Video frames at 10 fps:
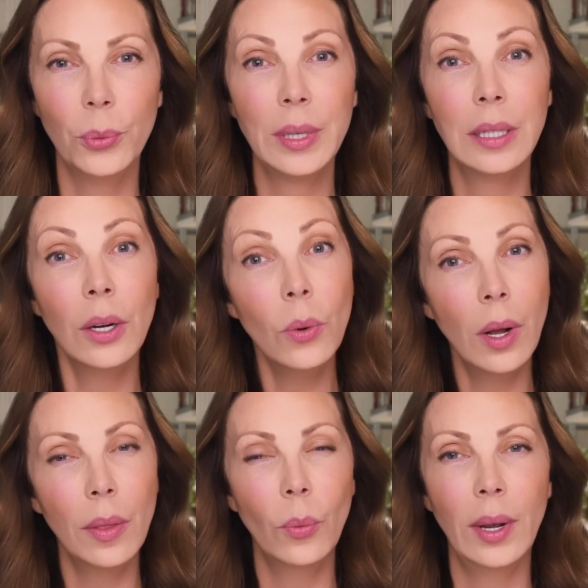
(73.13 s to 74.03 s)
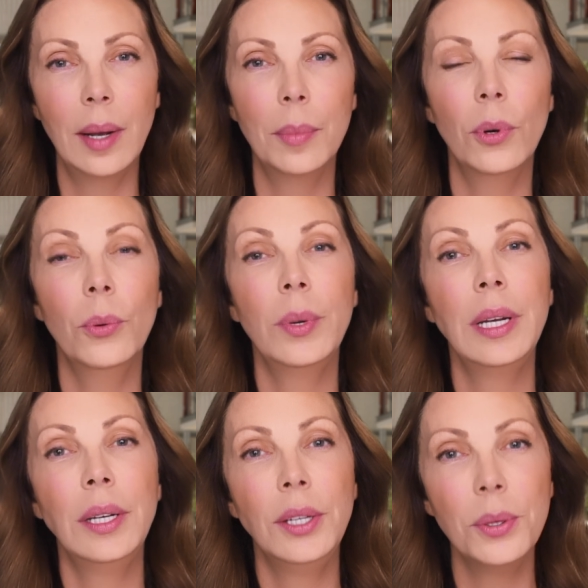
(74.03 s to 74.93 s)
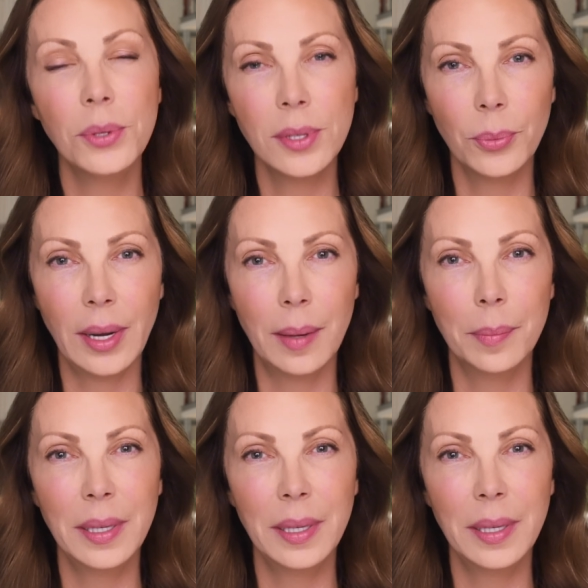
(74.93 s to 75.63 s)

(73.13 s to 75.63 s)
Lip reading: We go on the web or we use the web,